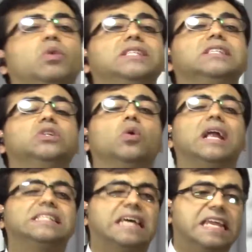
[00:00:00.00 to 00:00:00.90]
which is known
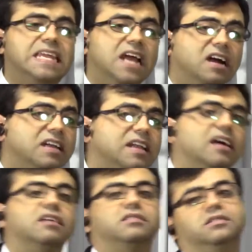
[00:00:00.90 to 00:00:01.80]
as yajna.